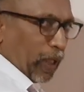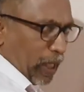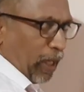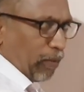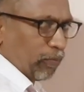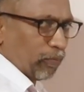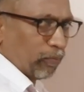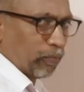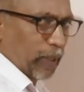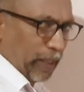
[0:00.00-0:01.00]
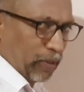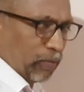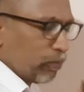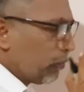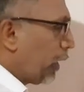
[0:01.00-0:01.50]
Clear? Right?
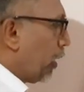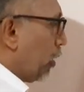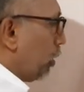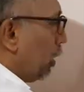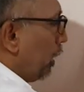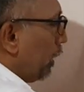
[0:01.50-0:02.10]
Very good.